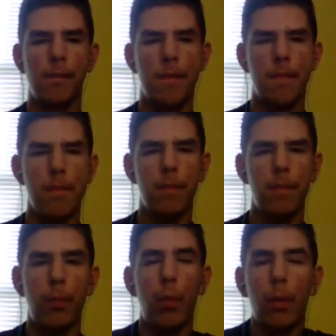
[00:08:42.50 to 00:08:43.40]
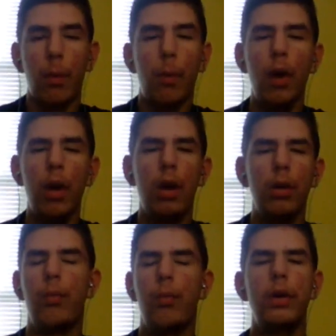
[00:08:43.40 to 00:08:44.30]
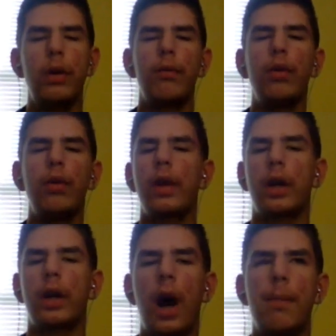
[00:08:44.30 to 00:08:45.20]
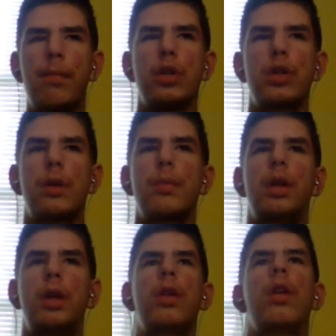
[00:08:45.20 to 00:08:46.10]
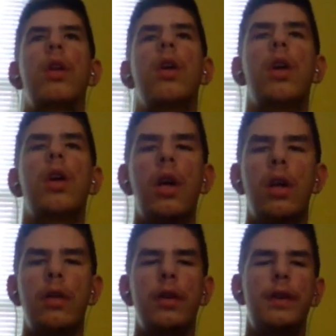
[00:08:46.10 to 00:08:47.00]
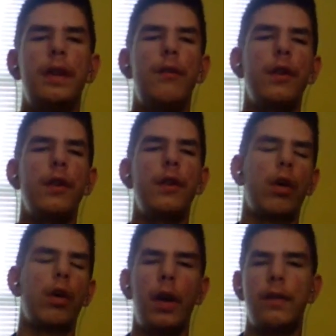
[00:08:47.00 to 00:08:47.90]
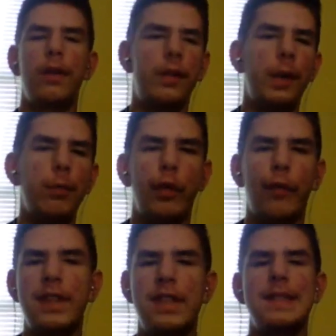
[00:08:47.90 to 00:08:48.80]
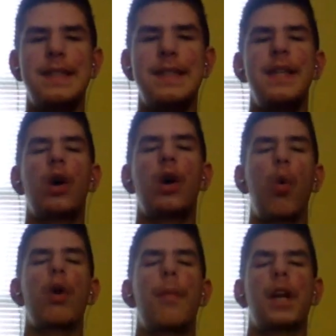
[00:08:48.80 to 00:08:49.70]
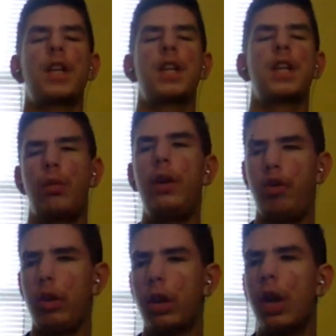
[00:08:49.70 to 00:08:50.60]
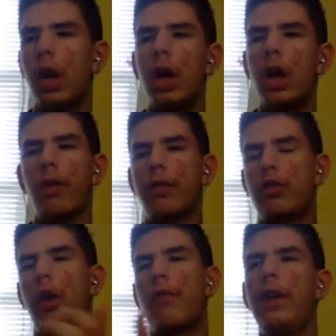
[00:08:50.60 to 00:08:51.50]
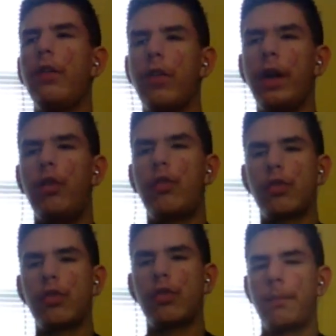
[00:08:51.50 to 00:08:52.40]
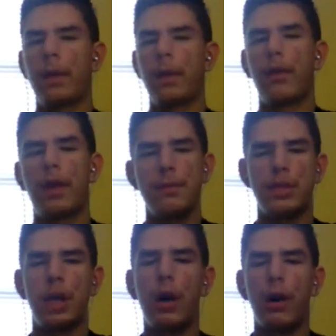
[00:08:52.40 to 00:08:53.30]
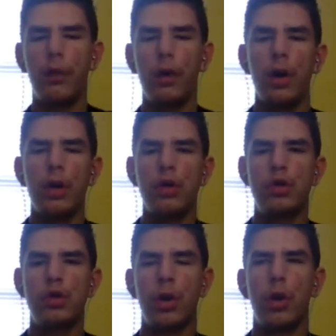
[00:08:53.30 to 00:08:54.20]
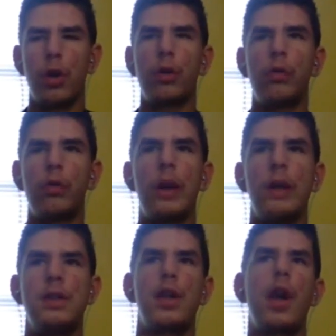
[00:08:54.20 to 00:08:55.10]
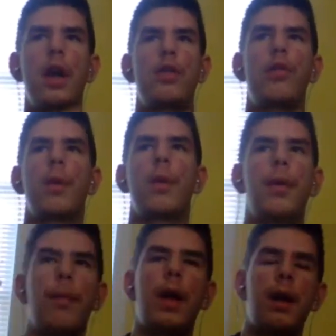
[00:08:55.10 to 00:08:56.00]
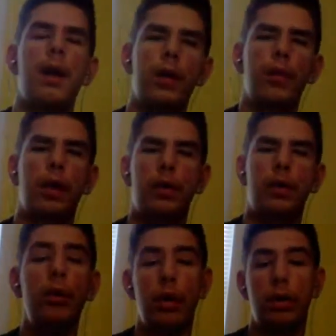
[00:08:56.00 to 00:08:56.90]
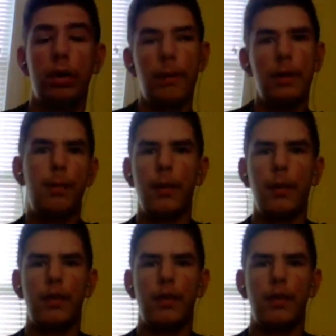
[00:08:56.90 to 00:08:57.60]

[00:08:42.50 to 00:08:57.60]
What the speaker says: what are they really going to accomplish? I mean, their defense is all right. Their team's all right. They just need a quarterback situation. So for Jarvis Landry, for himself to go and say, I just don't want to play for Miami because we're not doing good, and that makes perfect sense.